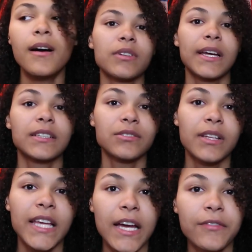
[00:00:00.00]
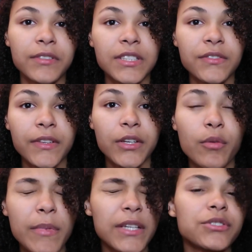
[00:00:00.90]
so that is all i have for this
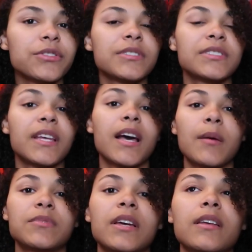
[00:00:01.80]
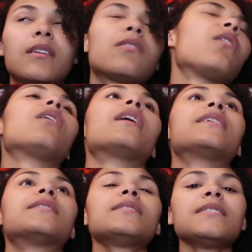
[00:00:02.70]
video make sure to stay updated
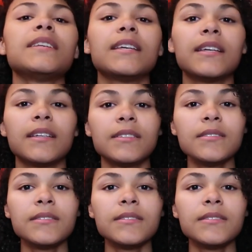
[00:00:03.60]
on the